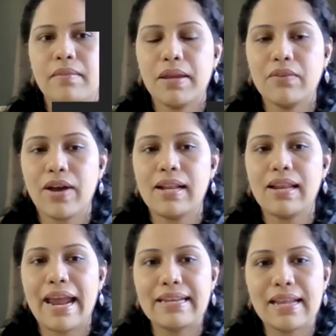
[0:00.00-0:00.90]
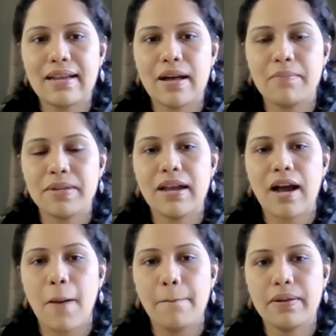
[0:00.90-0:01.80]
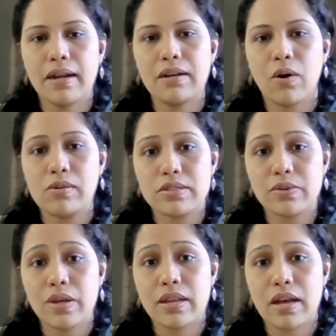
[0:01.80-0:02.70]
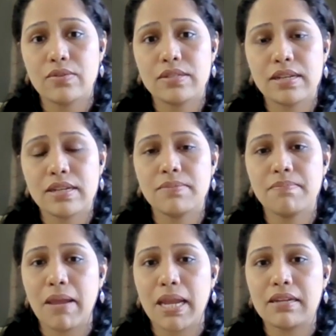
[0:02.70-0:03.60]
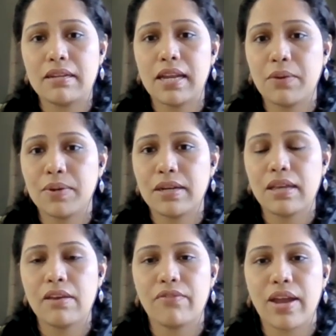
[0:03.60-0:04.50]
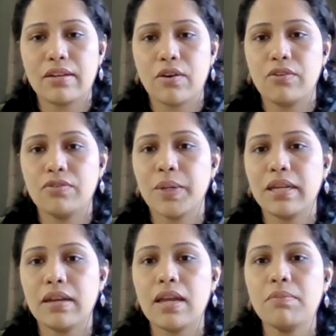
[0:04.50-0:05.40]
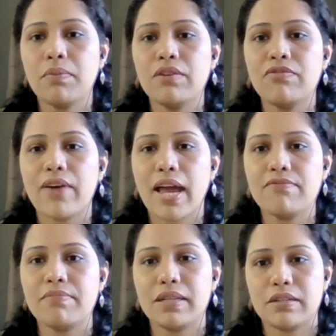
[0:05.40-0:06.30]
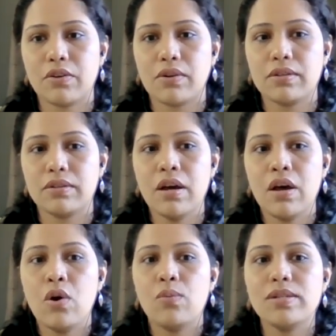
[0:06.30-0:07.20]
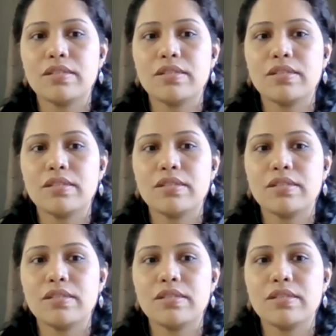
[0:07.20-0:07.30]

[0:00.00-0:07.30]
Meanwhile, EdTech company upGrad also announced its maiden liquidity event of $29.5 million, which